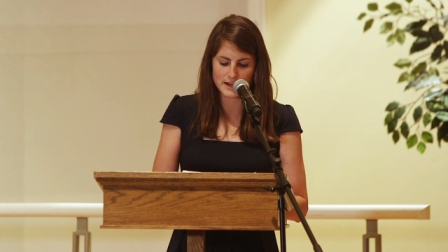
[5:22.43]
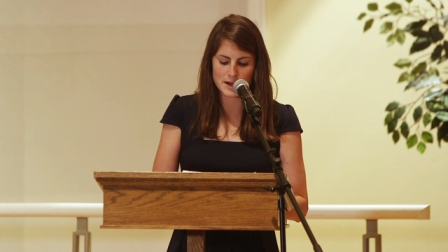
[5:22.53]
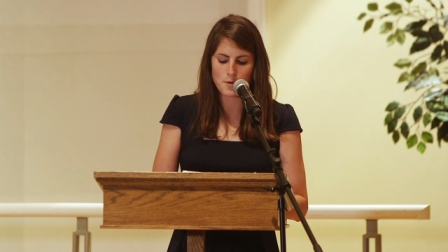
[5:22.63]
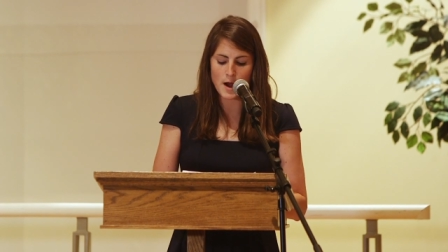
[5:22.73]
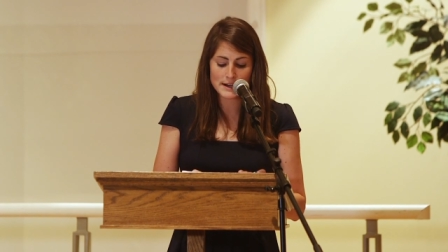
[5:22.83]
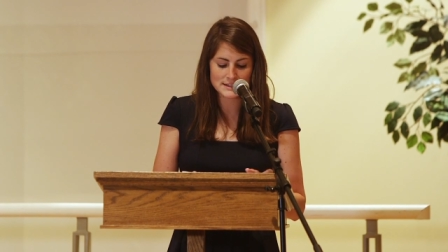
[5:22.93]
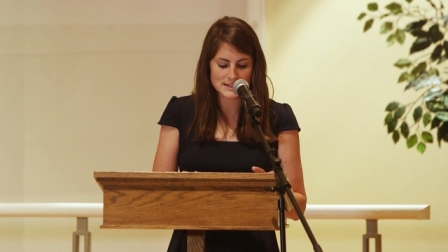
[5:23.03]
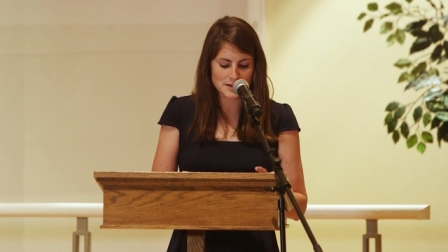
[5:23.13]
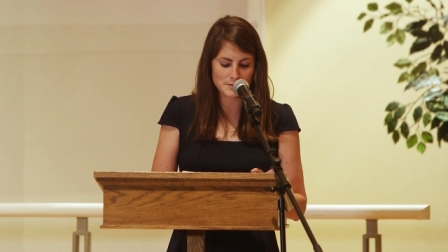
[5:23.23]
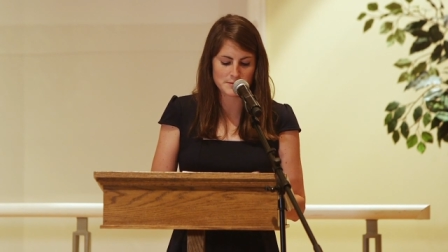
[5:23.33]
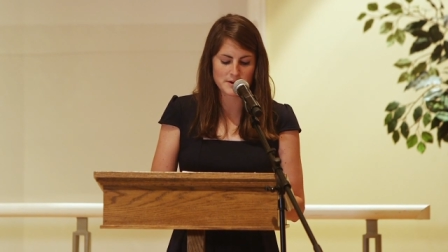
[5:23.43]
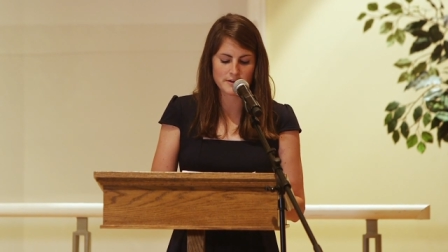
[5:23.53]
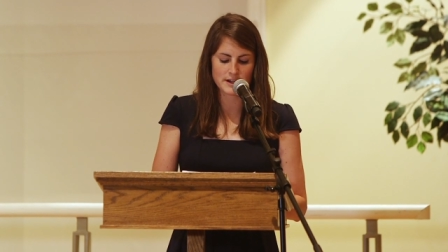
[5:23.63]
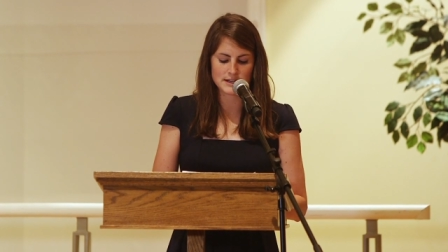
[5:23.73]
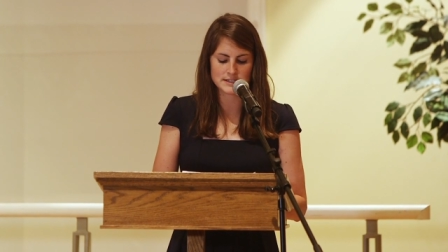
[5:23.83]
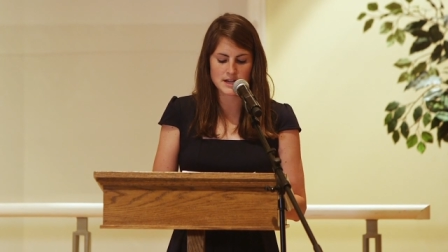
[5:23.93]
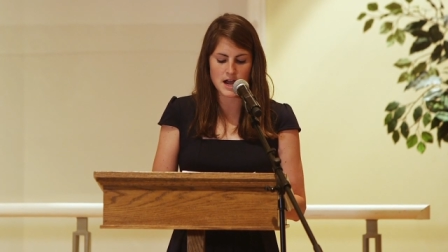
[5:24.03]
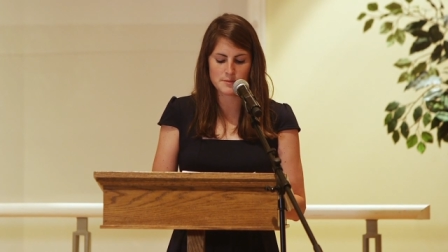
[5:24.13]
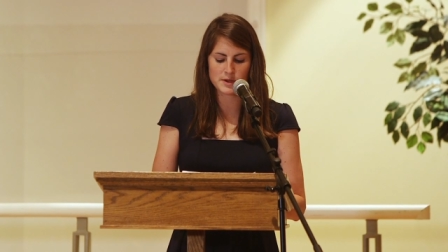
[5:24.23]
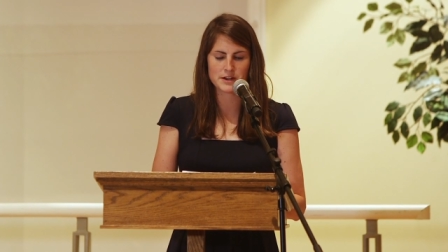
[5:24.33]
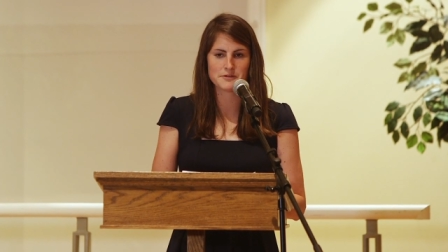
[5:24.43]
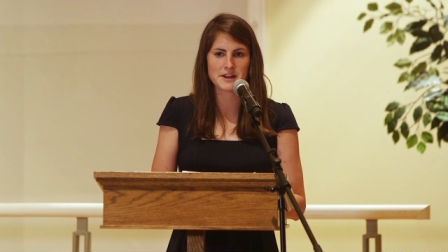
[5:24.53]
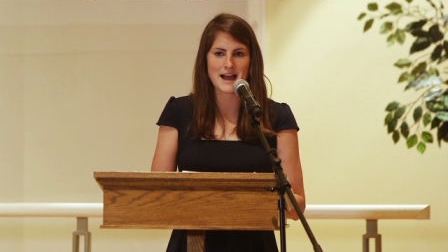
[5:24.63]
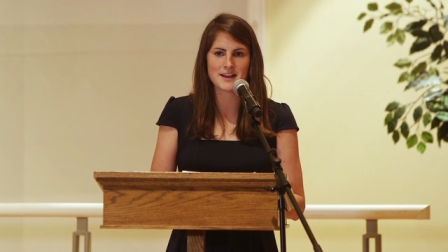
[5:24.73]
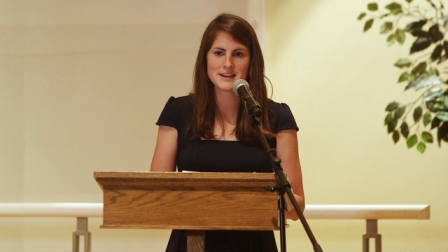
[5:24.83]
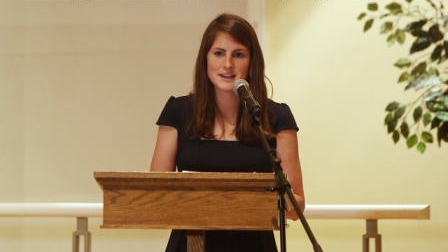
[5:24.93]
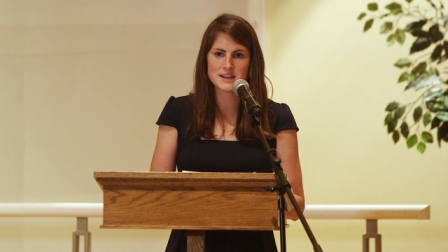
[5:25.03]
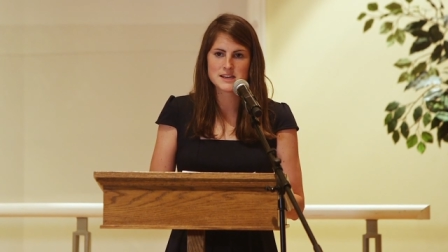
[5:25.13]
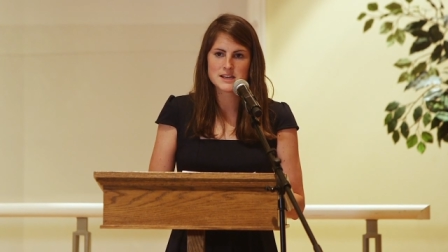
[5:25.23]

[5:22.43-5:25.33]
and I wanted to commit my running to God, but in reality,